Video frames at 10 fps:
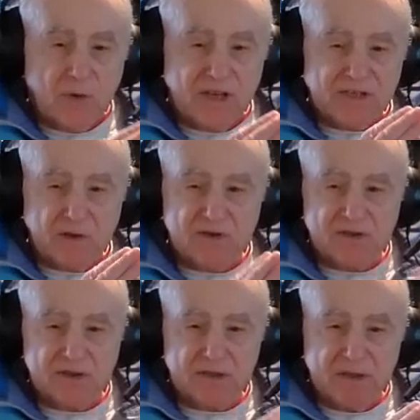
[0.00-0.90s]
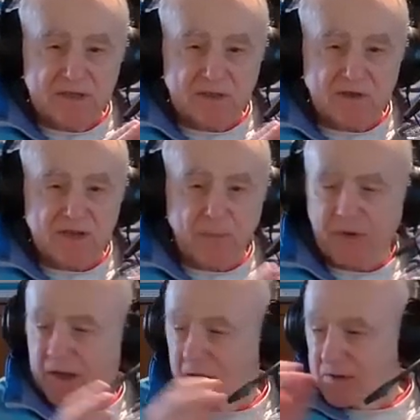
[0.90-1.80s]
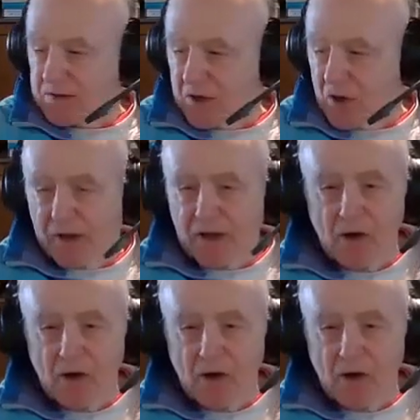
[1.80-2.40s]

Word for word: is I there think. is there something else going